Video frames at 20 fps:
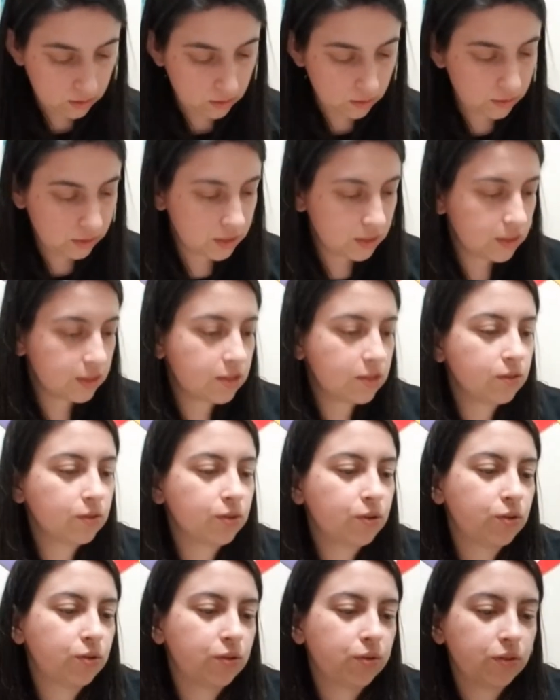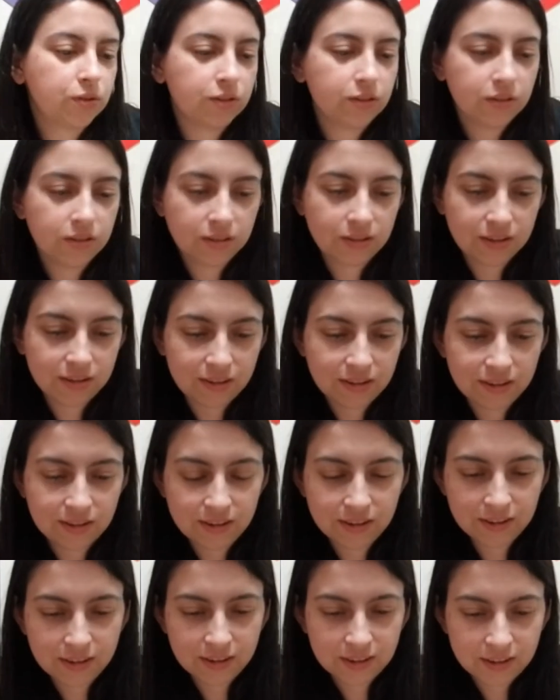Oh, this is so cool.
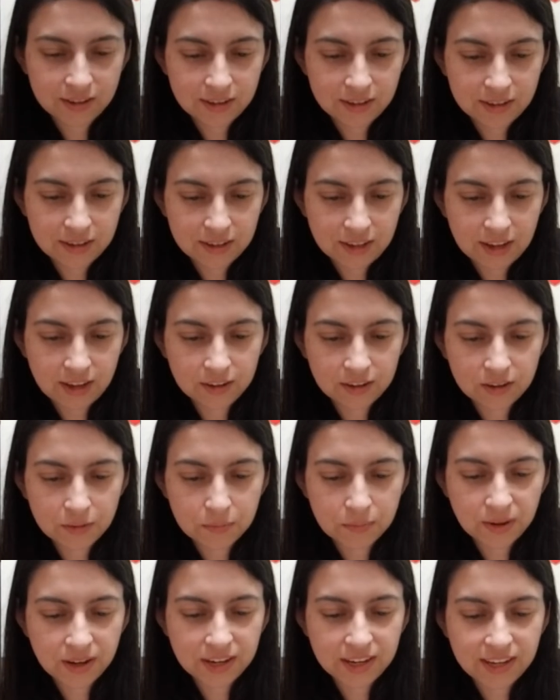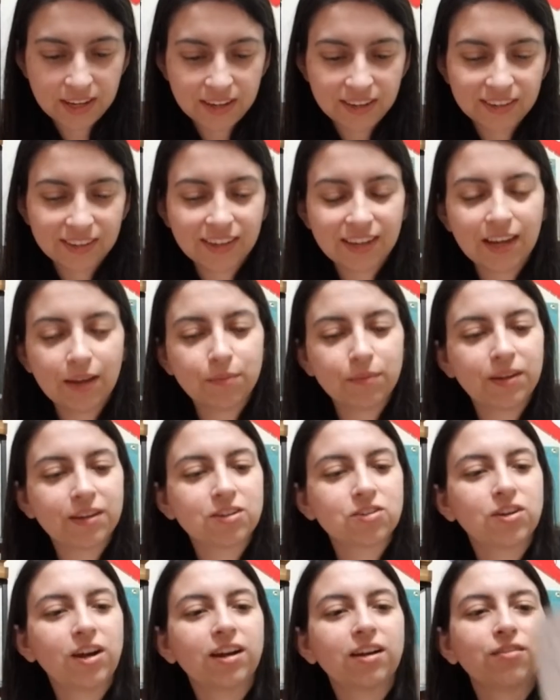How their money, they kept
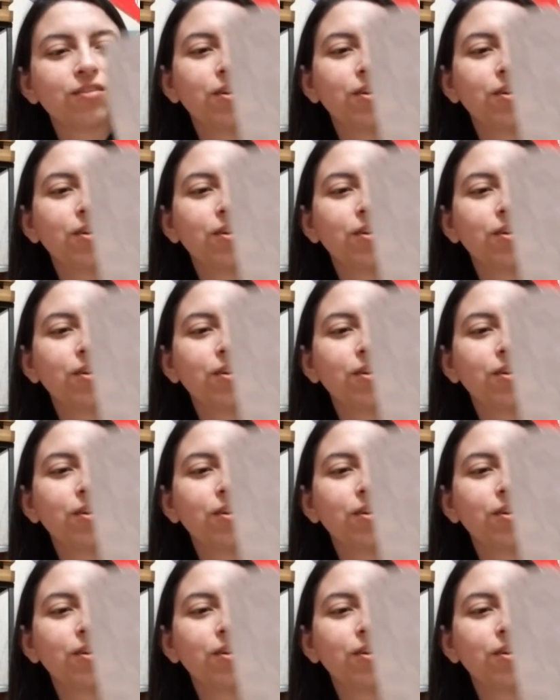like track